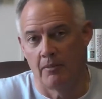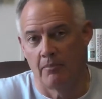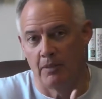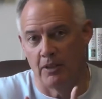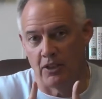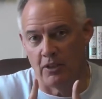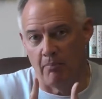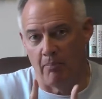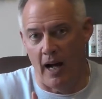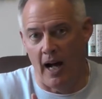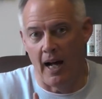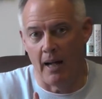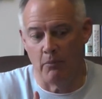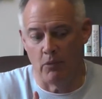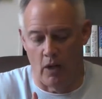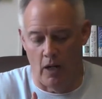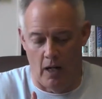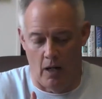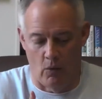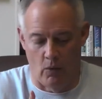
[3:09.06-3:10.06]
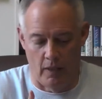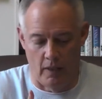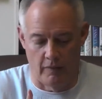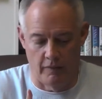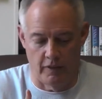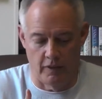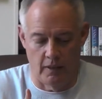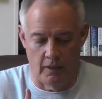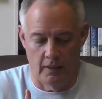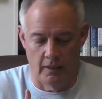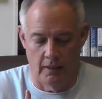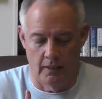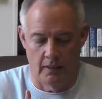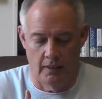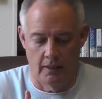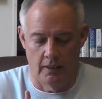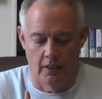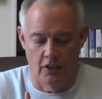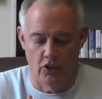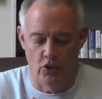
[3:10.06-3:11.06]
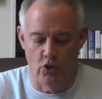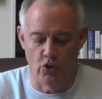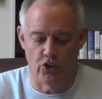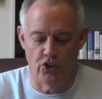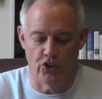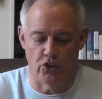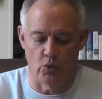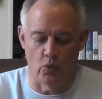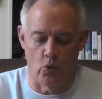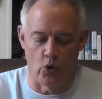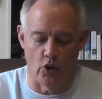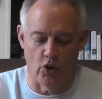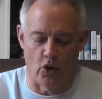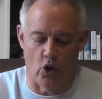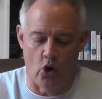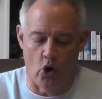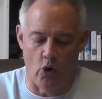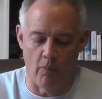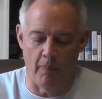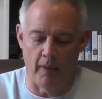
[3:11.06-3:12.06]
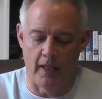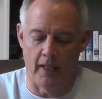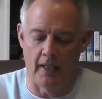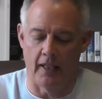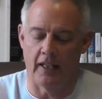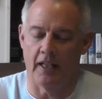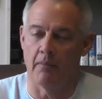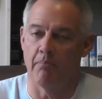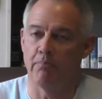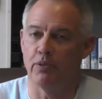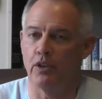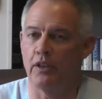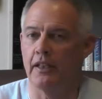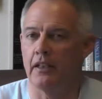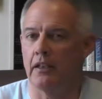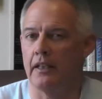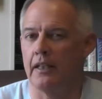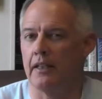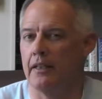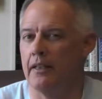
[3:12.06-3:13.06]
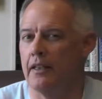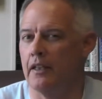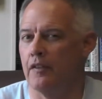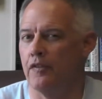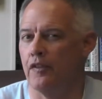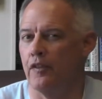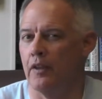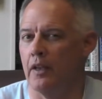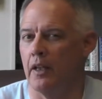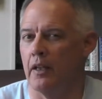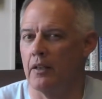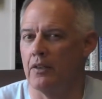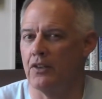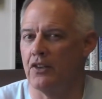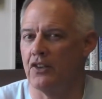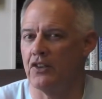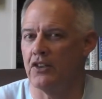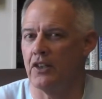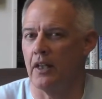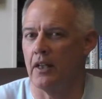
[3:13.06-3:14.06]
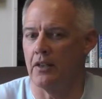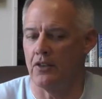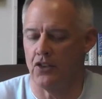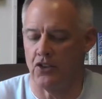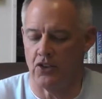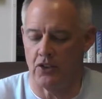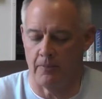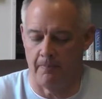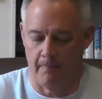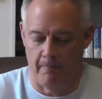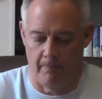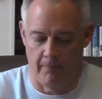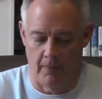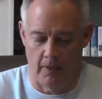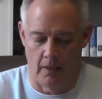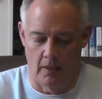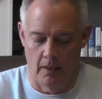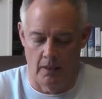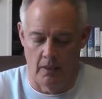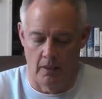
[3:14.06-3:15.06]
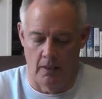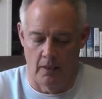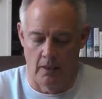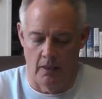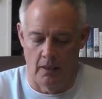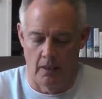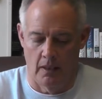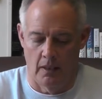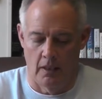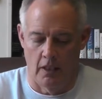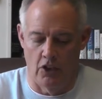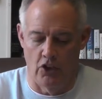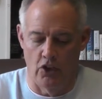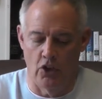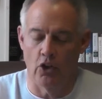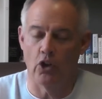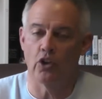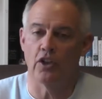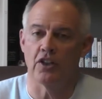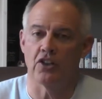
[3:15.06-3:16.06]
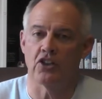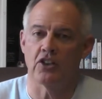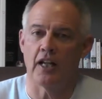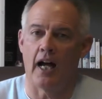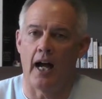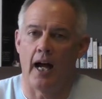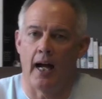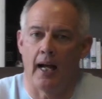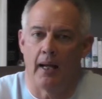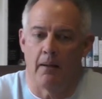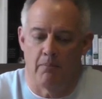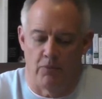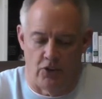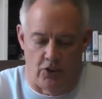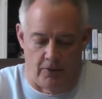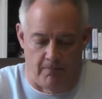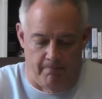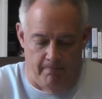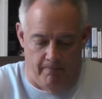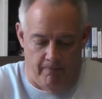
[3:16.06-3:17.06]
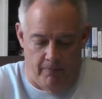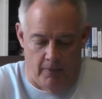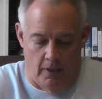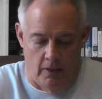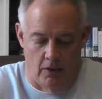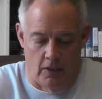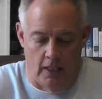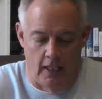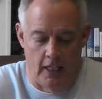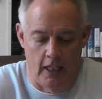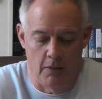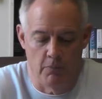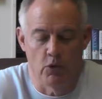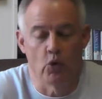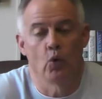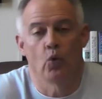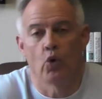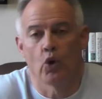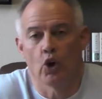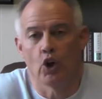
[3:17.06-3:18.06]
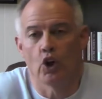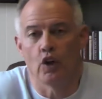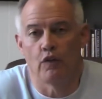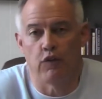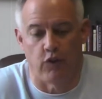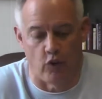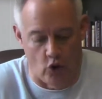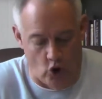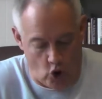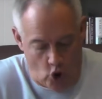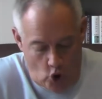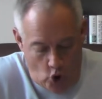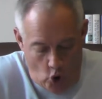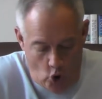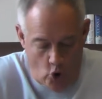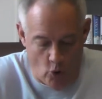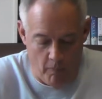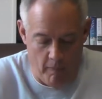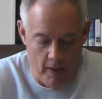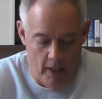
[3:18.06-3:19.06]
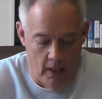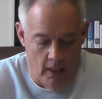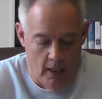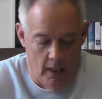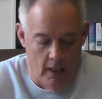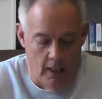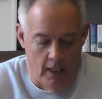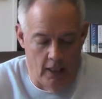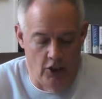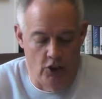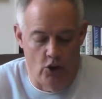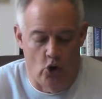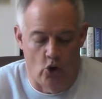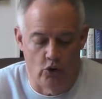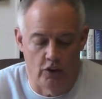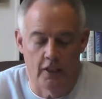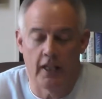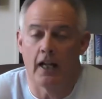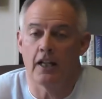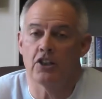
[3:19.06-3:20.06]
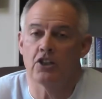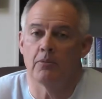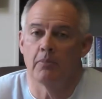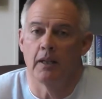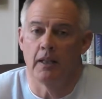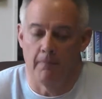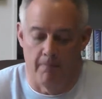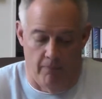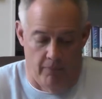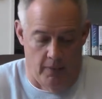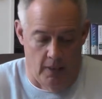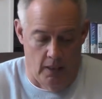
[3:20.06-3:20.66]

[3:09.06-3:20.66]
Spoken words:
But the Bible, however, uses the word hope in a completely different sense. In the earliest times, the Hebrew word for hope in the Old Testament